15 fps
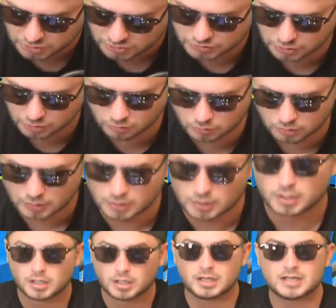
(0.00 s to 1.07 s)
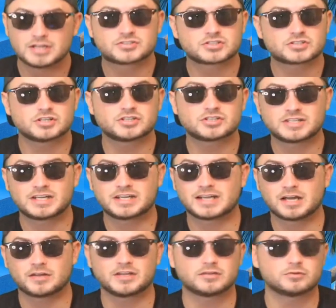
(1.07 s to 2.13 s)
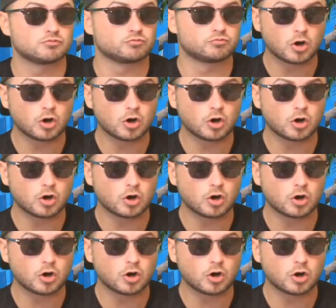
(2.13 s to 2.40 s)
So it's just understanding how they do.